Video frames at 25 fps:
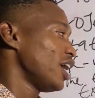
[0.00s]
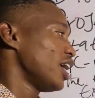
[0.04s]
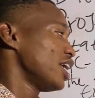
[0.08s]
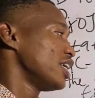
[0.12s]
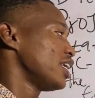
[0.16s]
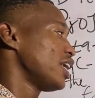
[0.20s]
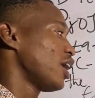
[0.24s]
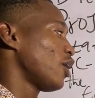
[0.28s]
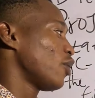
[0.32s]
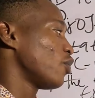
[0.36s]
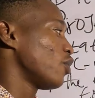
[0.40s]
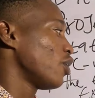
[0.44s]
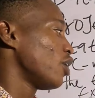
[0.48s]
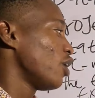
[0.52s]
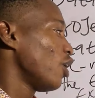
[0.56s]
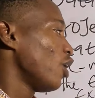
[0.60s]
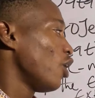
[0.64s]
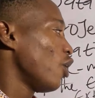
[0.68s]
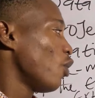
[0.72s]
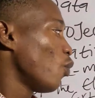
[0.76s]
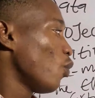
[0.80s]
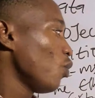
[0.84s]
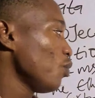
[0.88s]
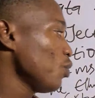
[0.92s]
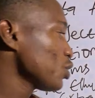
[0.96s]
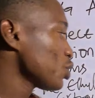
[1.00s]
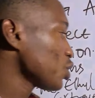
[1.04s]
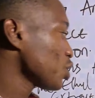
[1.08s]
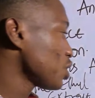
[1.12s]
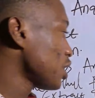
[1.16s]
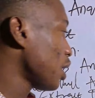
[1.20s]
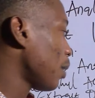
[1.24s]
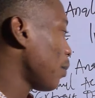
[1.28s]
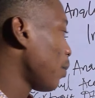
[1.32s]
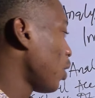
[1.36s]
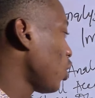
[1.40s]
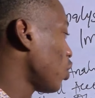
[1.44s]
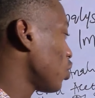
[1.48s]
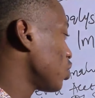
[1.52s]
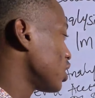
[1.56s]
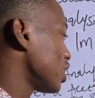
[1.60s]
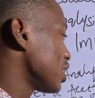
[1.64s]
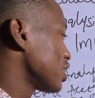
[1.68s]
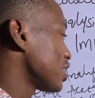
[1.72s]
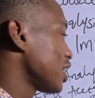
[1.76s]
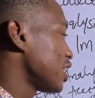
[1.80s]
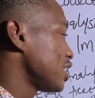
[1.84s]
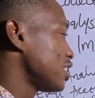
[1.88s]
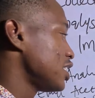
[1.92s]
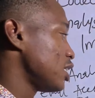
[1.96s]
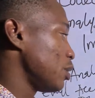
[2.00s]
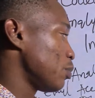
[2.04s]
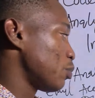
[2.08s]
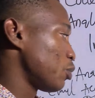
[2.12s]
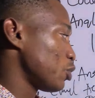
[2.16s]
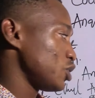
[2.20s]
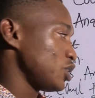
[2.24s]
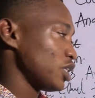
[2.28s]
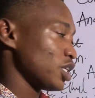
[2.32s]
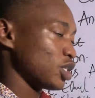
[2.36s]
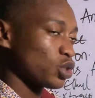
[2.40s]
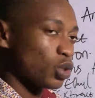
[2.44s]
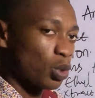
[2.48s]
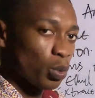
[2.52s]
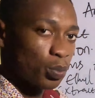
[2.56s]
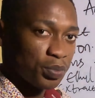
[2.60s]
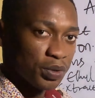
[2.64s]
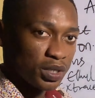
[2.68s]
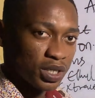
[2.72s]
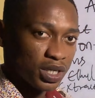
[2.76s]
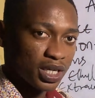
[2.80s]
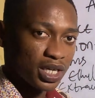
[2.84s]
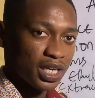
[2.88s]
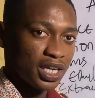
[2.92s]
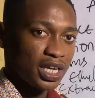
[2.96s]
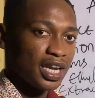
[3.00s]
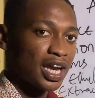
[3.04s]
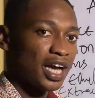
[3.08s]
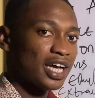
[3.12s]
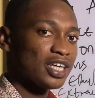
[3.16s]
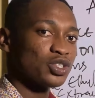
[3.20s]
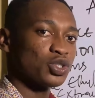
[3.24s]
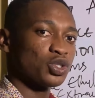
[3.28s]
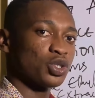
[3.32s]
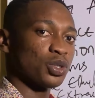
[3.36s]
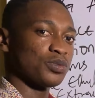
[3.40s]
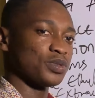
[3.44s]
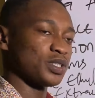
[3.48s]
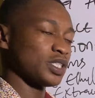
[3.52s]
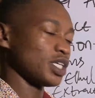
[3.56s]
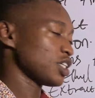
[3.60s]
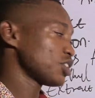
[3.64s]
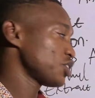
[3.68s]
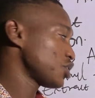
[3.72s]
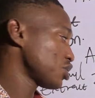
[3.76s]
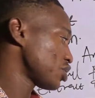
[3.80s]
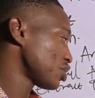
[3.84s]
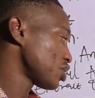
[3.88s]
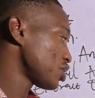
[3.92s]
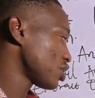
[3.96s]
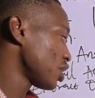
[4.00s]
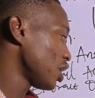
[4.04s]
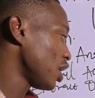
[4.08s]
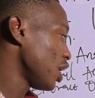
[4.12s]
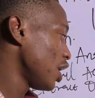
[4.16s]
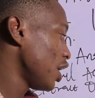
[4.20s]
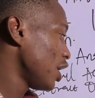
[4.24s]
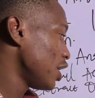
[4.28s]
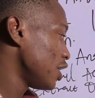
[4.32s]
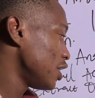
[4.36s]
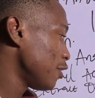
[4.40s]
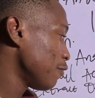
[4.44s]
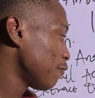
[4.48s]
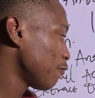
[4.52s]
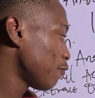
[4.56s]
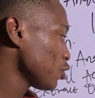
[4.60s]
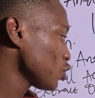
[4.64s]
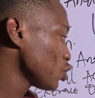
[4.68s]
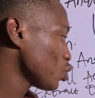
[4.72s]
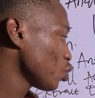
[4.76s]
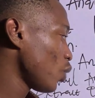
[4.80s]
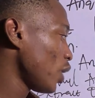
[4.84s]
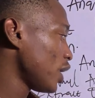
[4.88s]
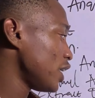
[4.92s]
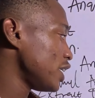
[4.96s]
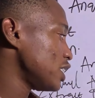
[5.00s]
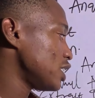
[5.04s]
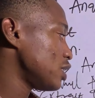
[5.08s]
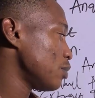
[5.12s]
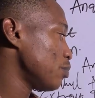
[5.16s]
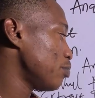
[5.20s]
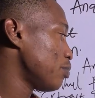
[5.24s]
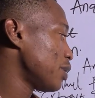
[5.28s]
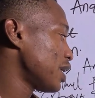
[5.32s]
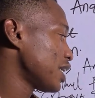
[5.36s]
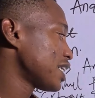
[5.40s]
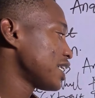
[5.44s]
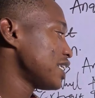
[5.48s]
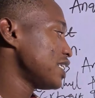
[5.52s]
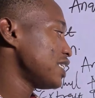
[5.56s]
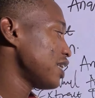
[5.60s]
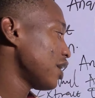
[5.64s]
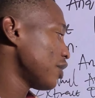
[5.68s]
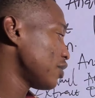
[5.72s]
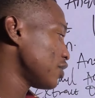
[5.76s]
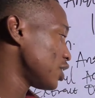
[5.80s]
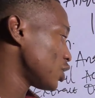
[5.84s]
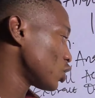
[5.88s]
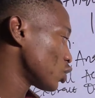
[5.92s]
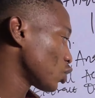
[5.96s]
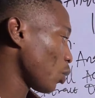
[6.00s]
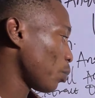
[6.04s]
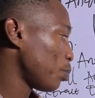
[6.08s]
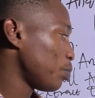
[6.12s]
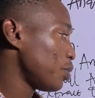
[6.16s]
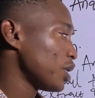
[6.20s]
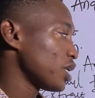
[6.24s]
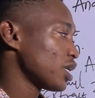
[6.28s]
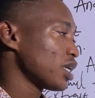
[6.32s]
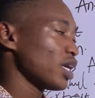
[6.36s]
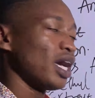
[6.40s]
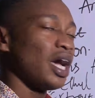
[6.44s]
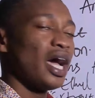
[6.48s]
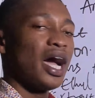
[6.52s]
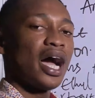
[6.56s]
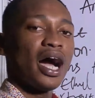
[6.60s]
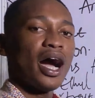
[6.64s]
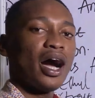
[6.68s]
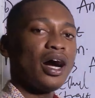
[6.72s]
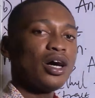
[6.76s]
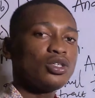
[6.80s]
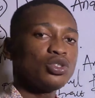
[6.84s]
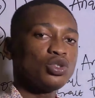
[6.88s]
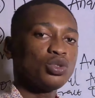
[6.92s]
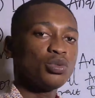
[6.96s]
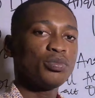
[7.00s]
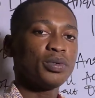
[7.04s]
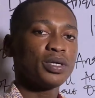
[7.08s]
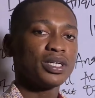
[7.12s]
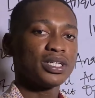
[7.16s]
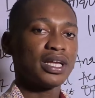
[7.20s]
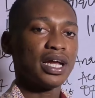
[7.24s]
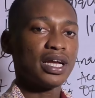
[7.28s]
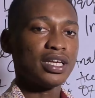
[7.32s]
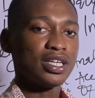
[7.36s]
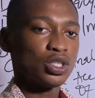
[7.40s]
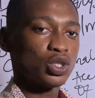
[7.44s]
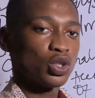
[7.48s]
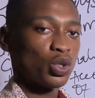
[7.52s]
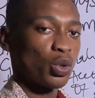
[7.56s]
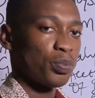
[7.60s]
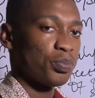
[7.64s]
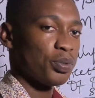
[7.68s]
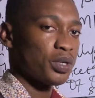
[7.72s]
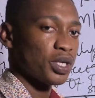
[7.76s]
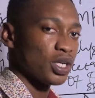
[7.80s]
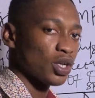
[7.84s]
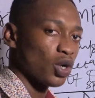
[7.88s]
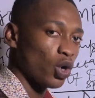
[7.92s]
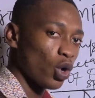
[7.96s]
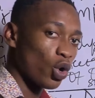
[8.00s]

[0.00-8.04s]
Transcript: Now, when we're talking about understanding the project topic, it has subsections. The first one is breaking down the topic. How do you break down the topic?